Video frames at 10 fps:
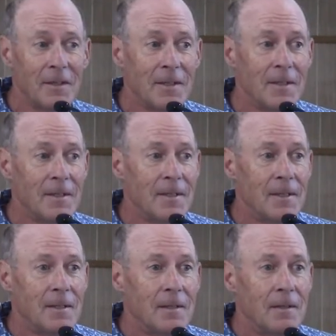
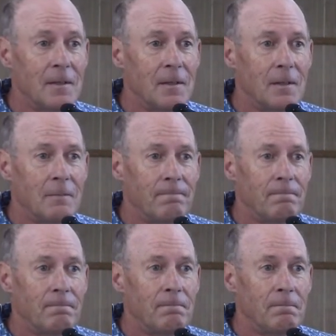(no one is talking)